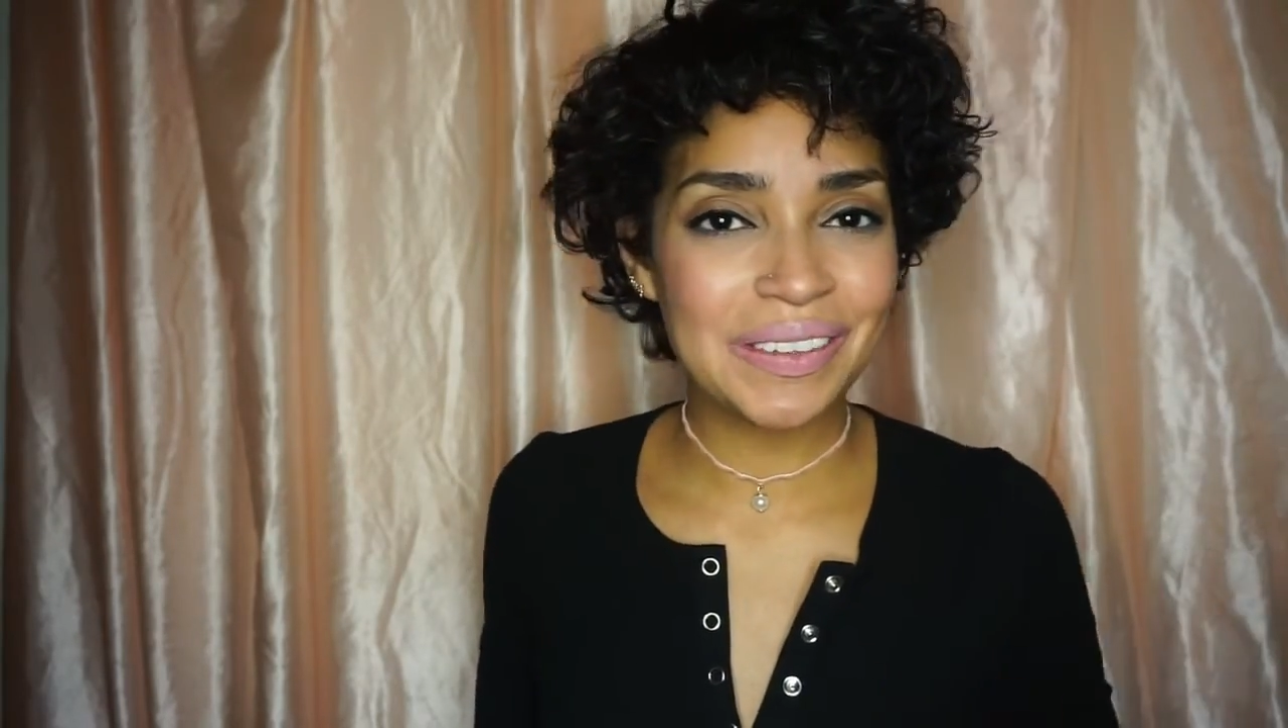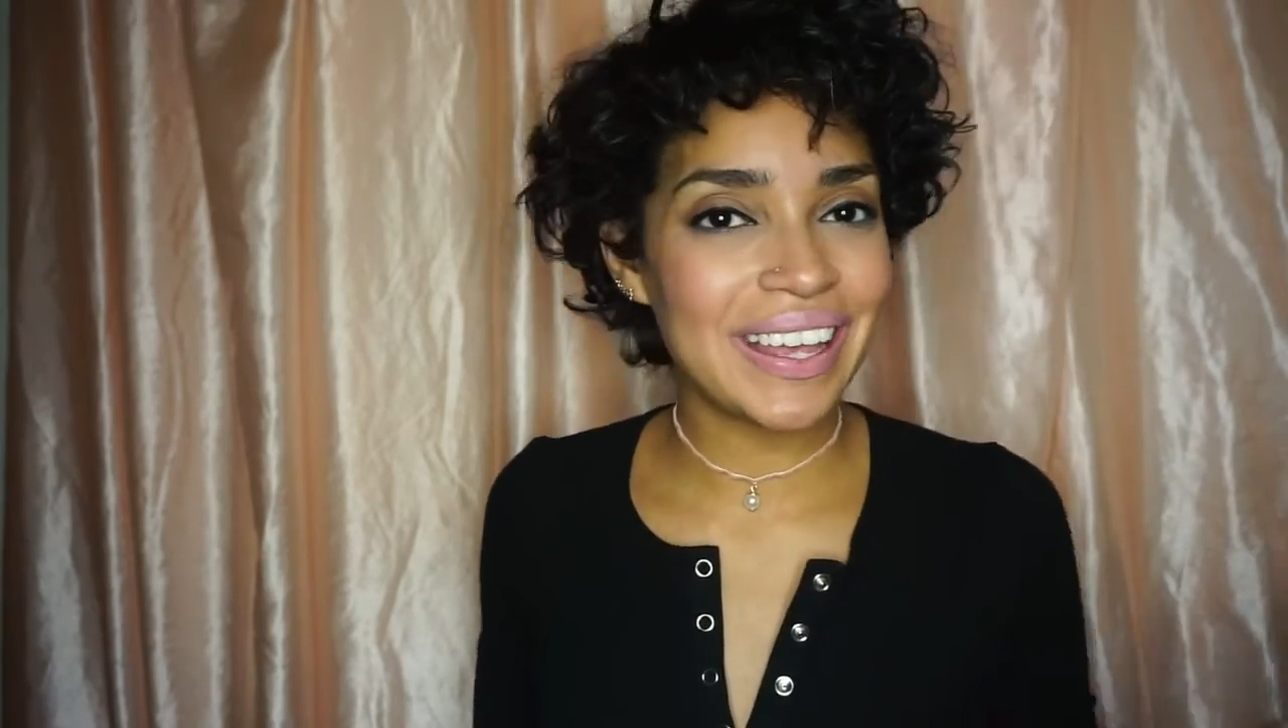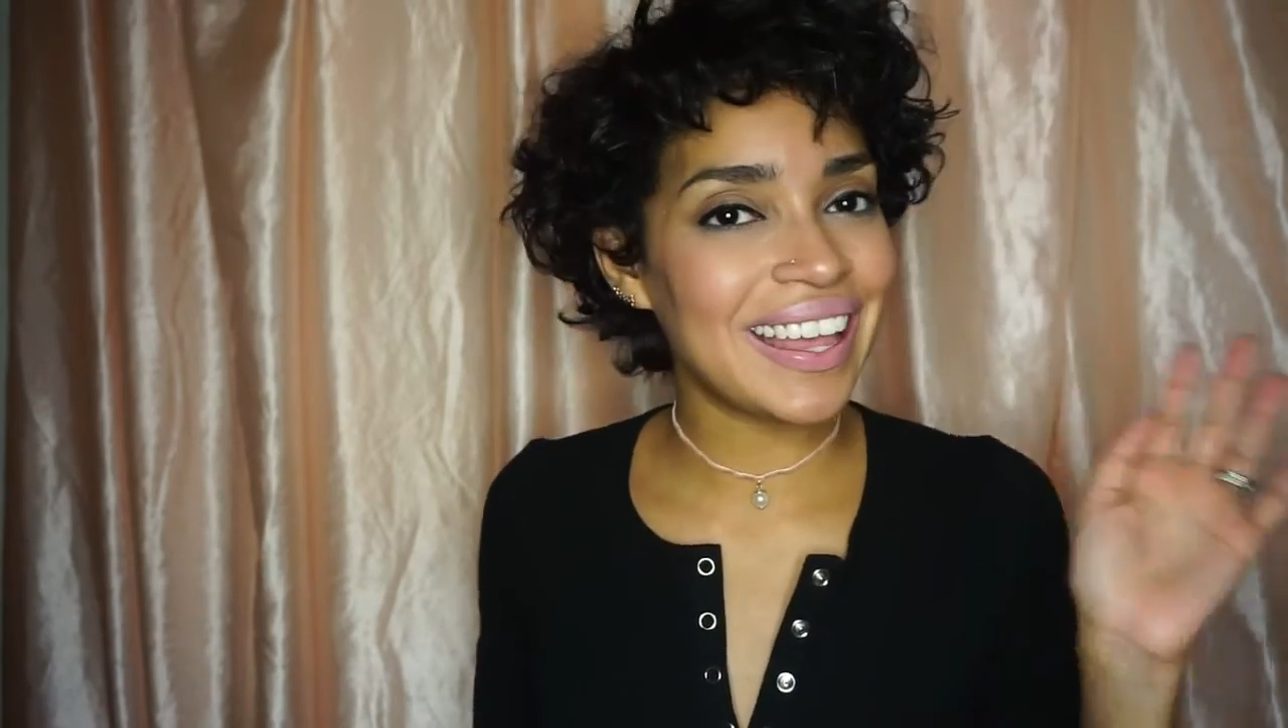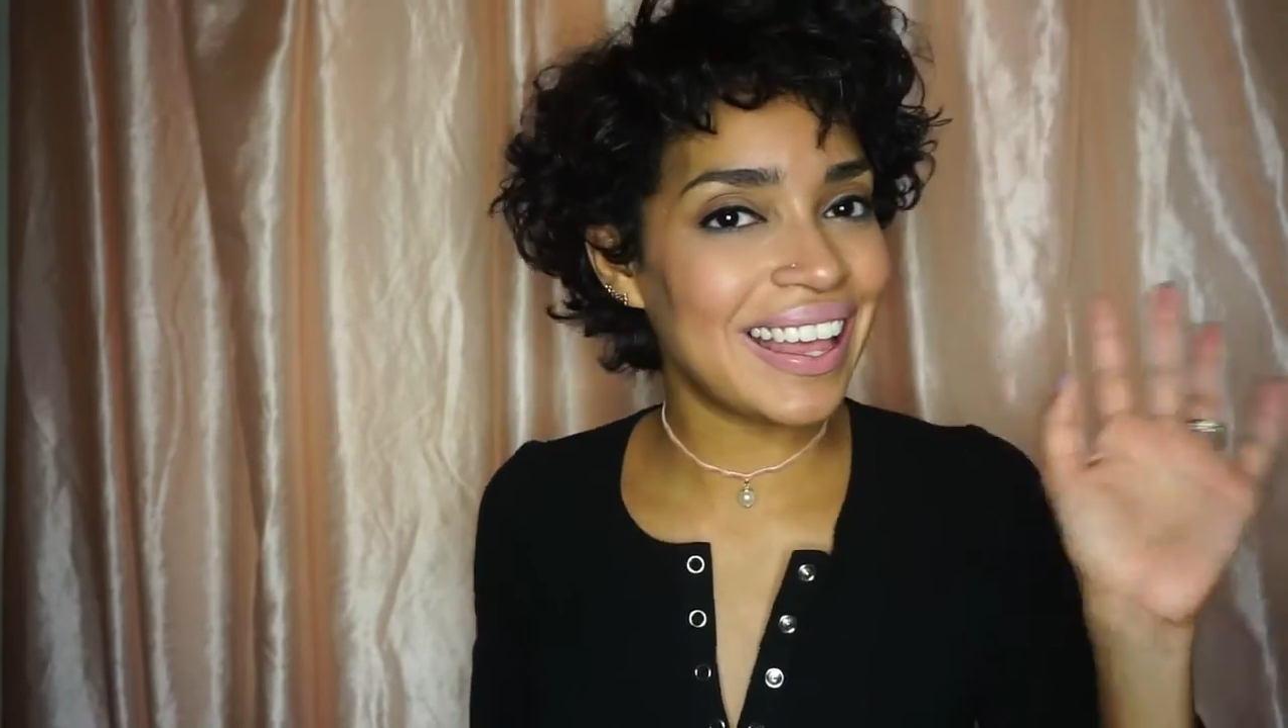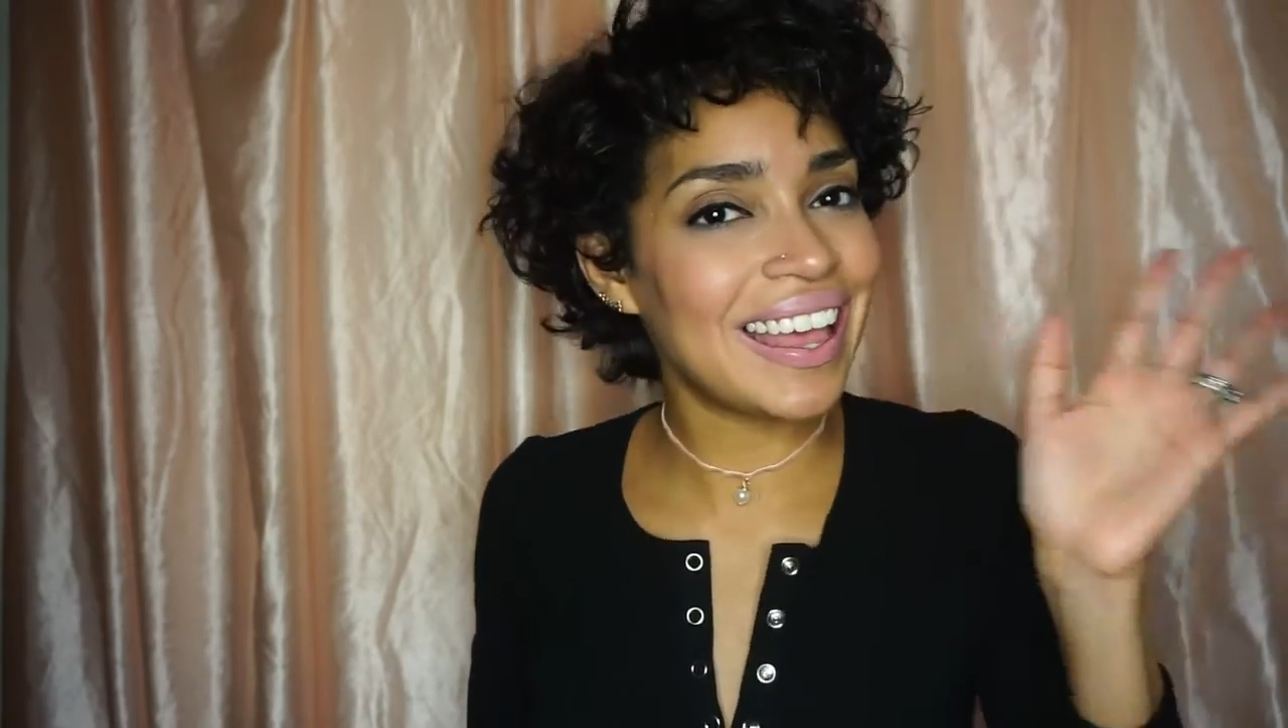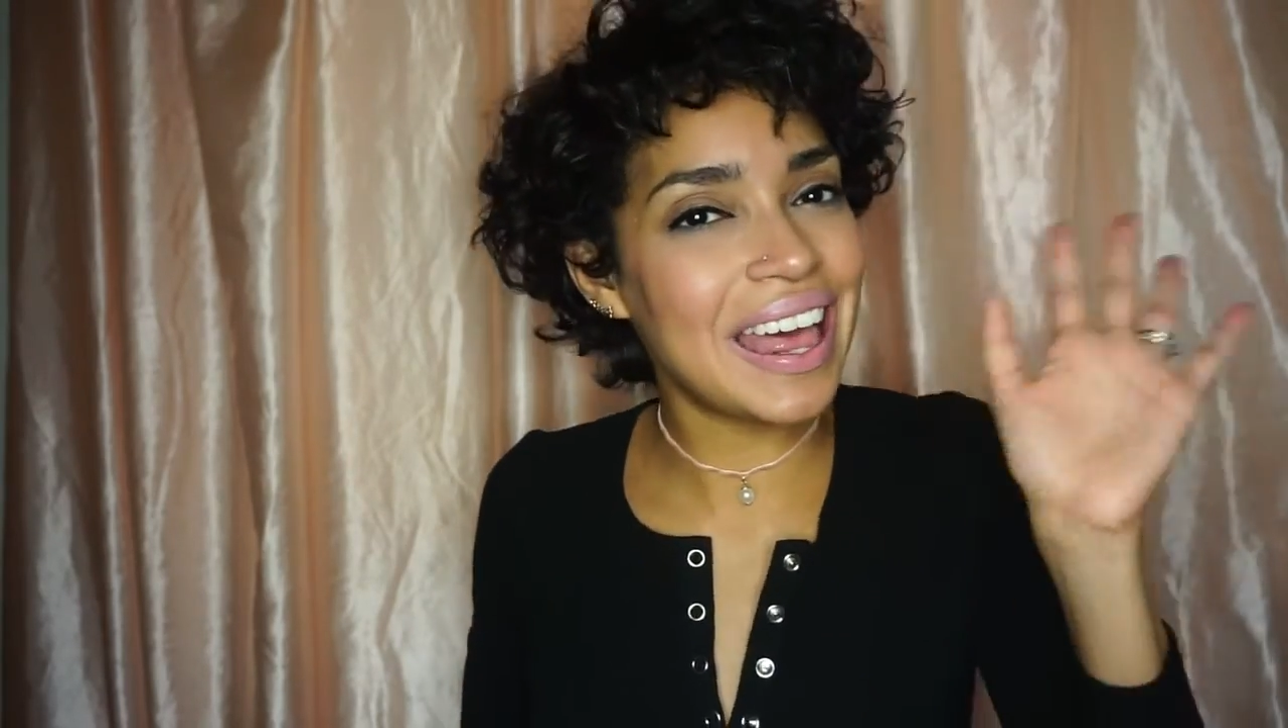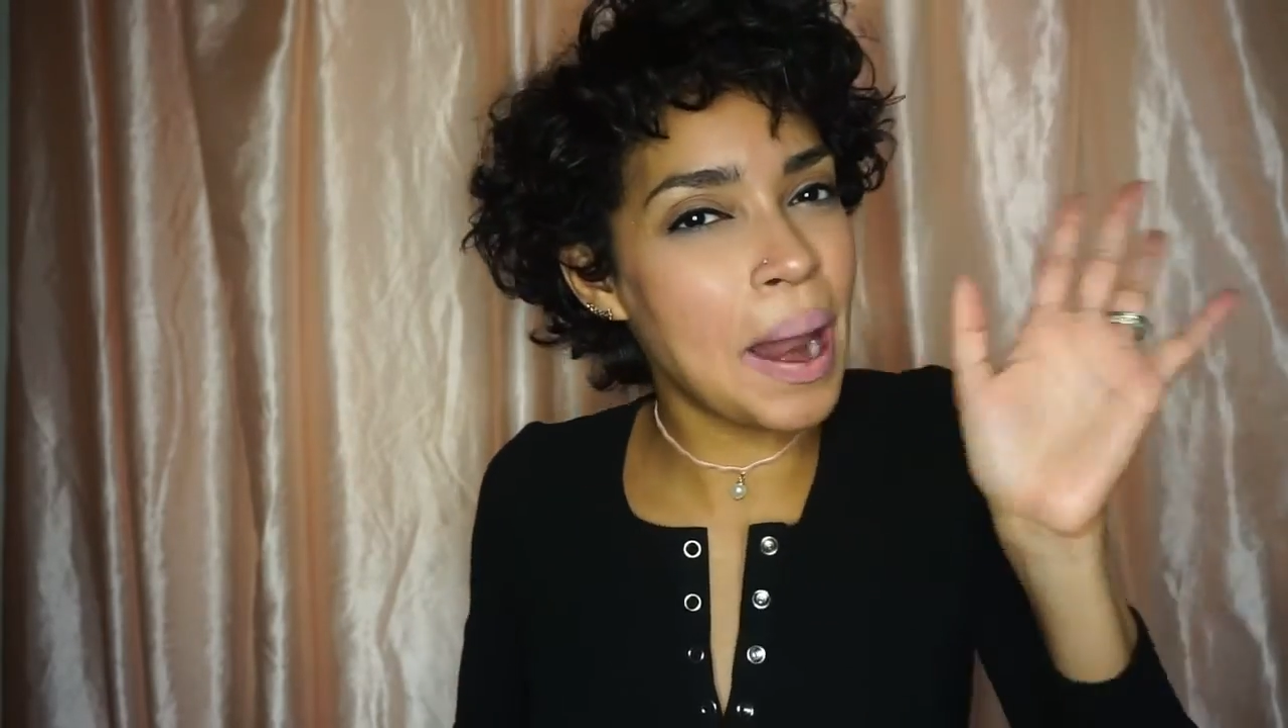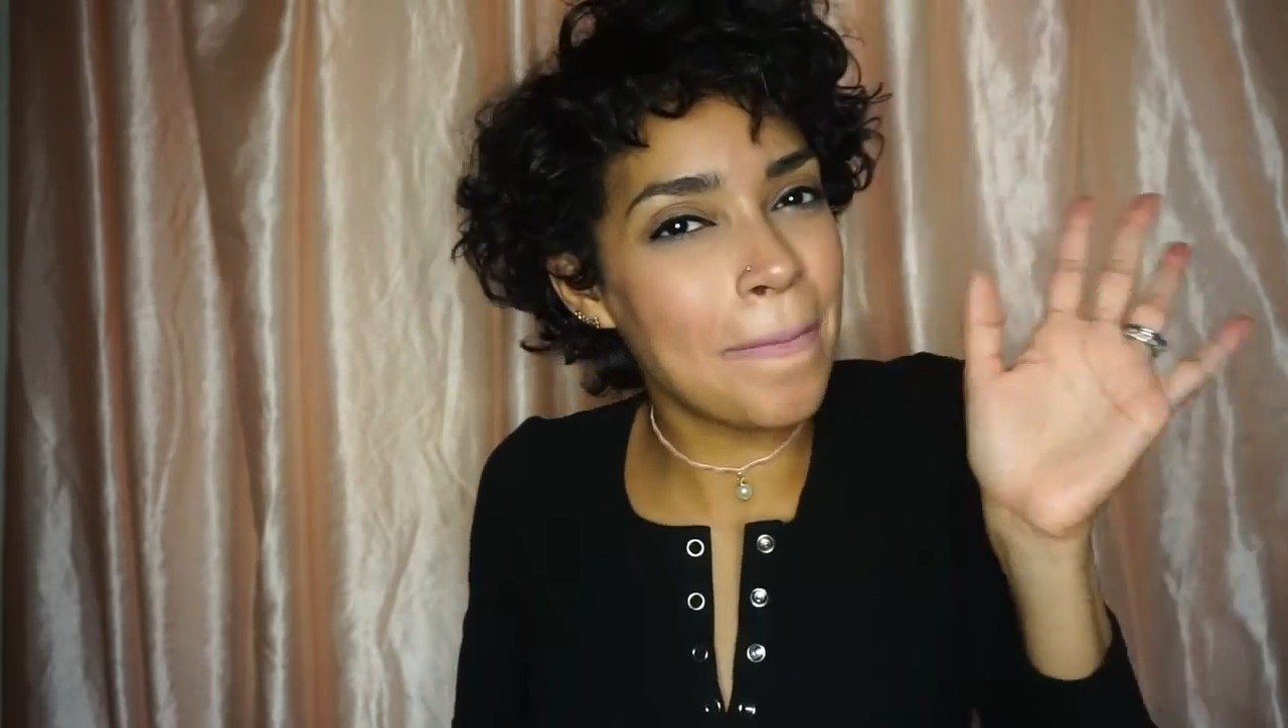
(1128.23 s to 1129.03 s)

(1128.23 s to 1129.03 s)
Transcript: one.